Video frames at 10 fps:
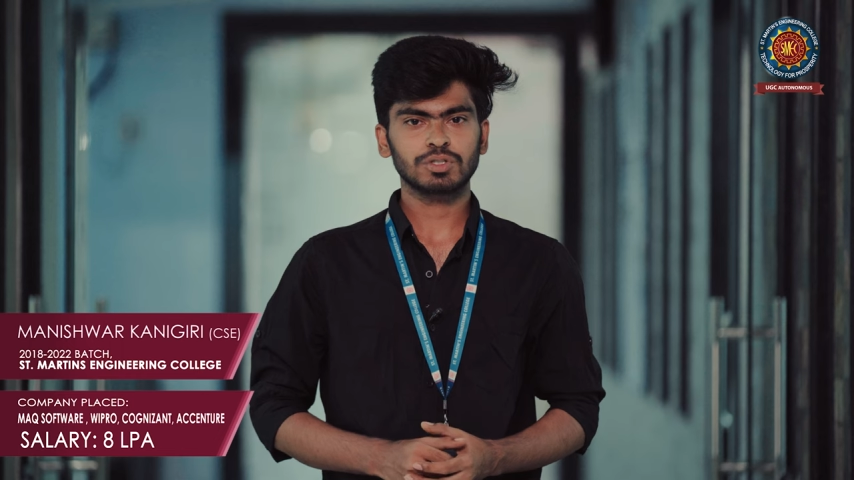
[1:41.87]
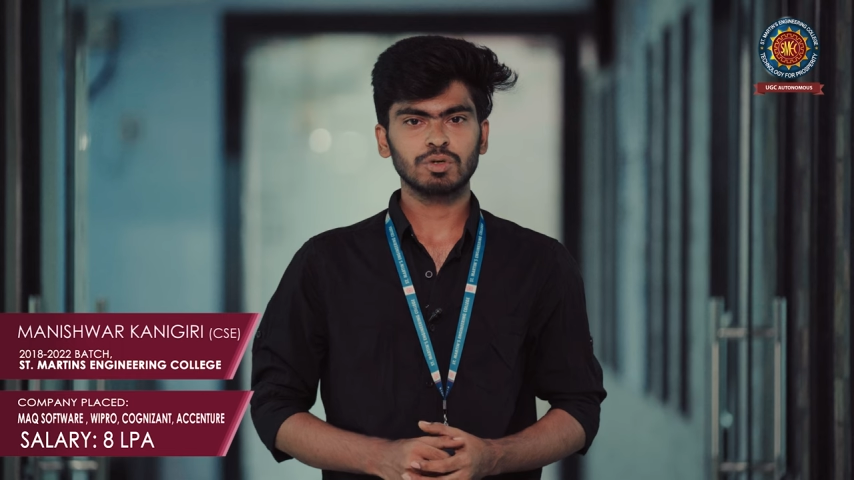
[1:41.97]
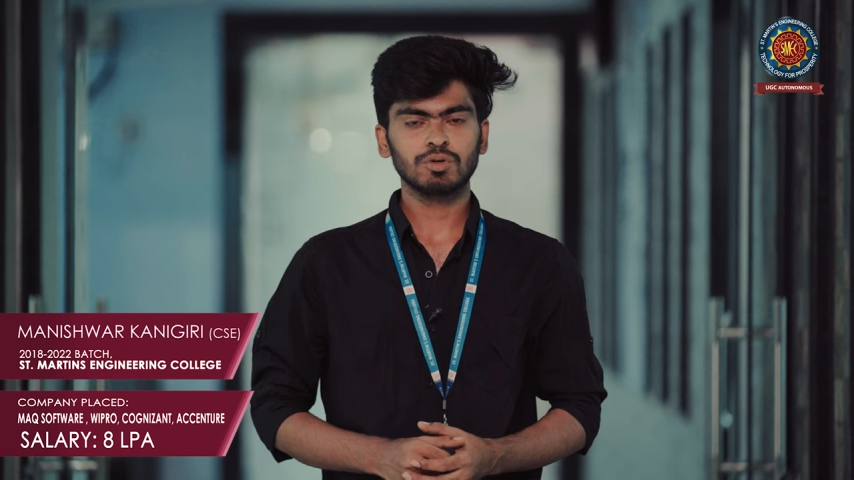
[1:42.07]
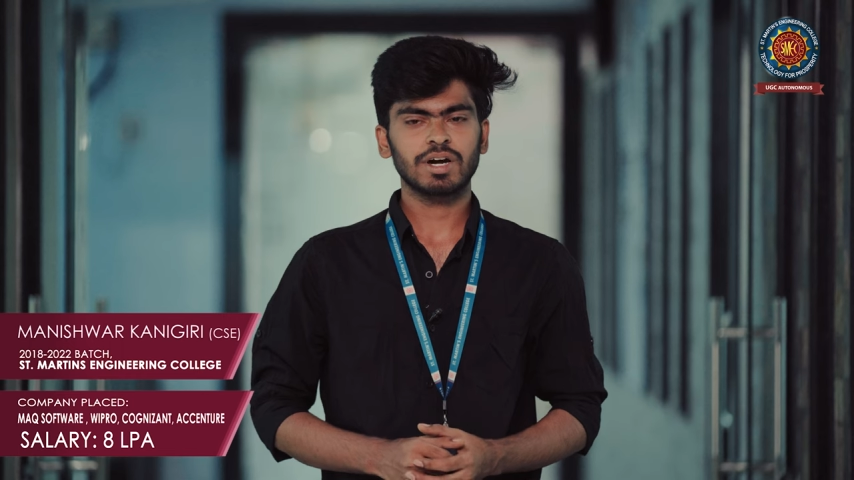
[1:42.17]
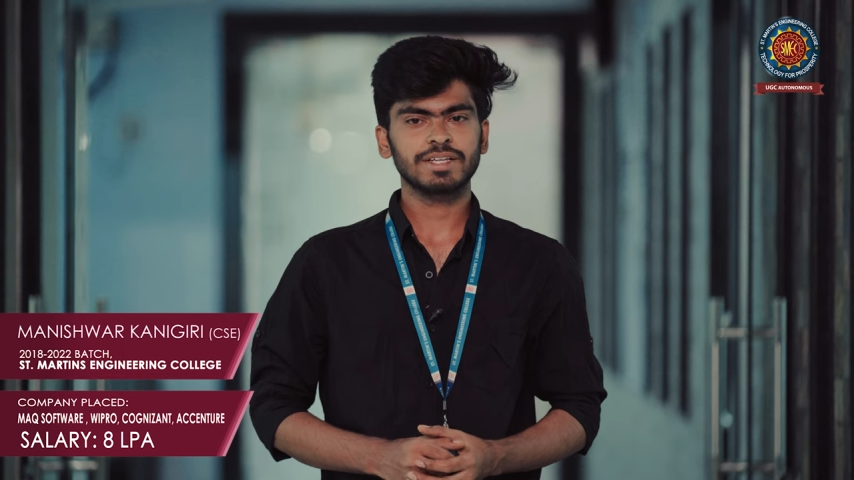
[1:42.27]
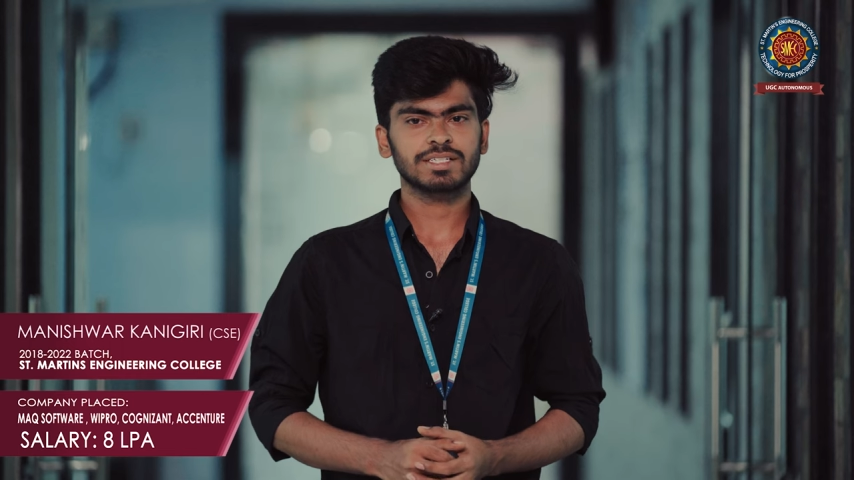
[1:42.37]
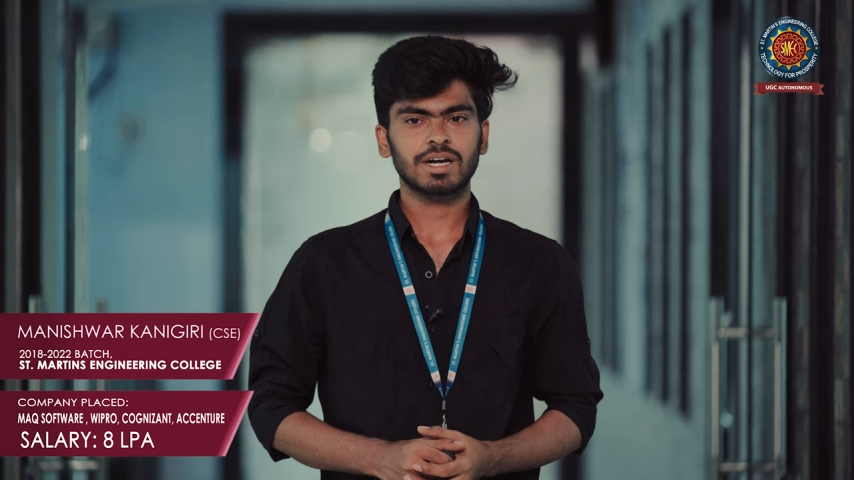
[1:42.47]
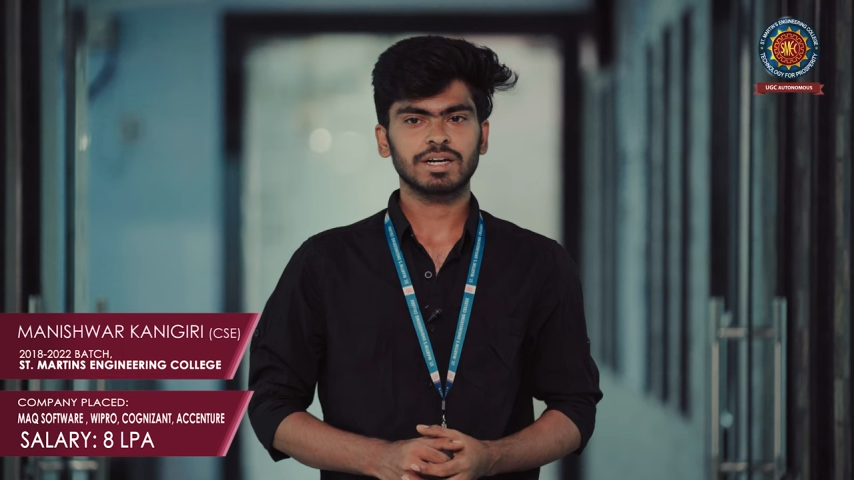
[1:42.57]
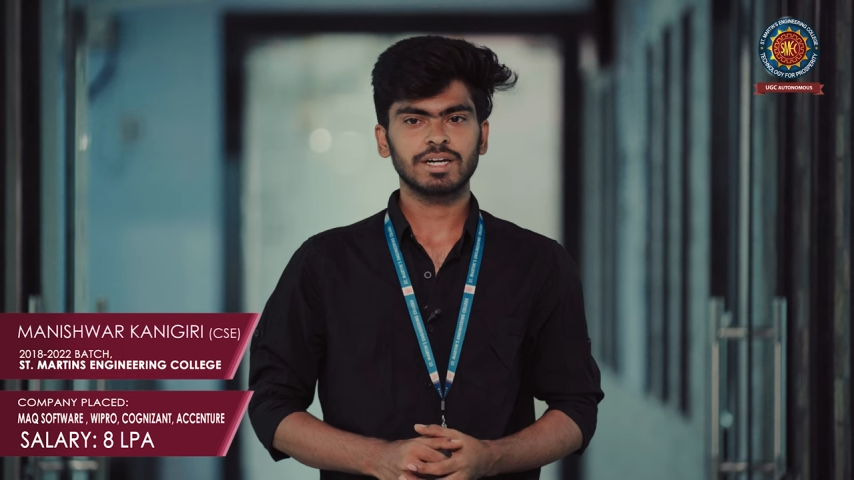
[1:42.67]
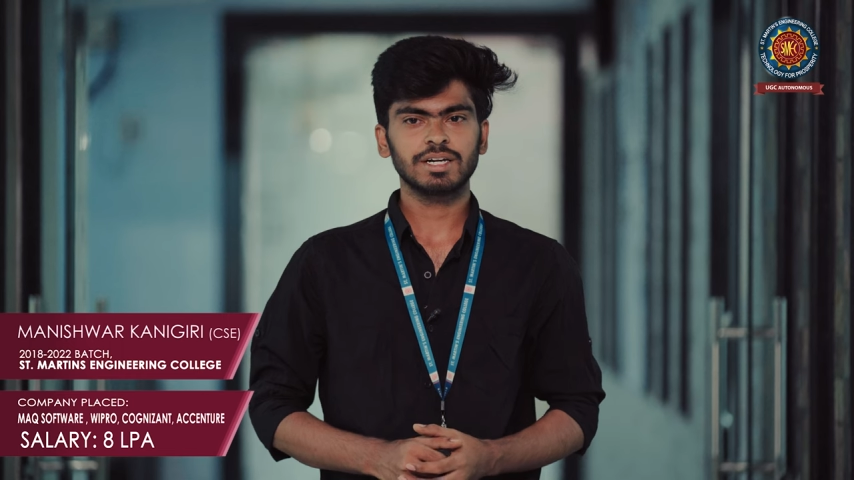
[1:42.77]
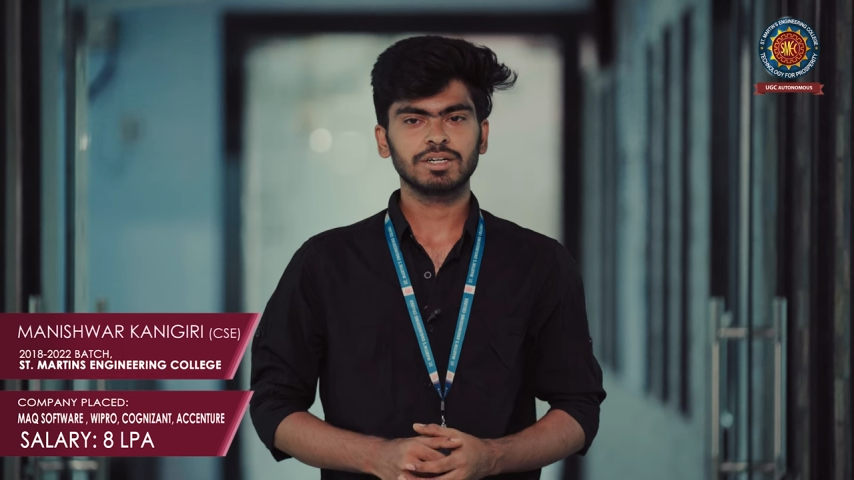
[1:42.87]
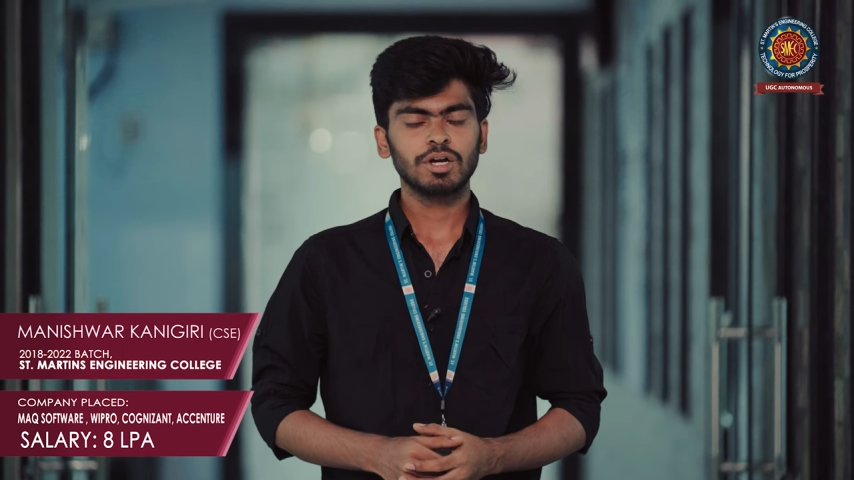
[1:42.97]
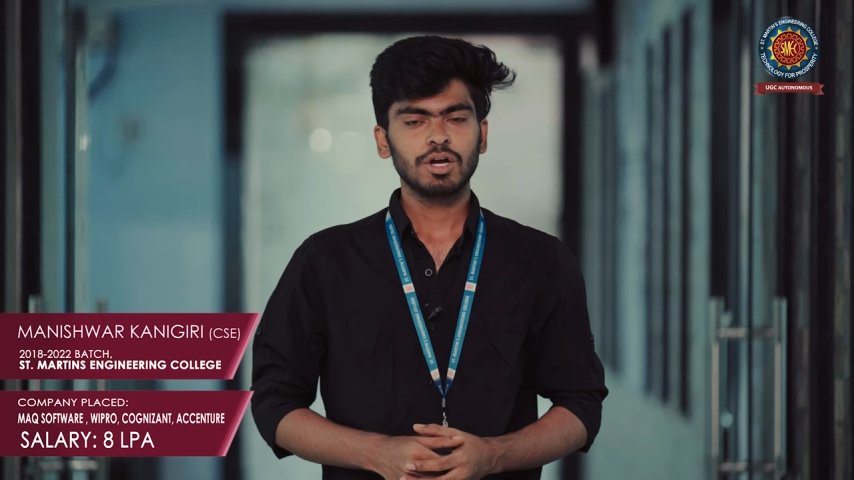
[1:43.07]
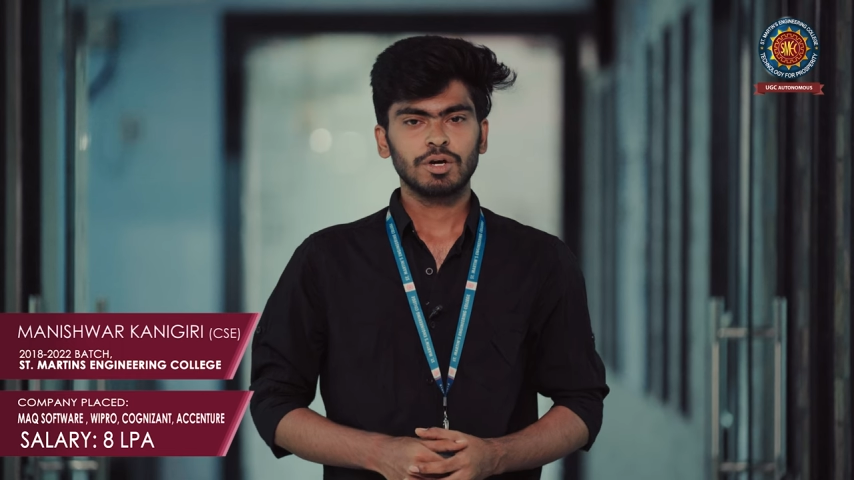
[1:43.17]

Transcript: So I started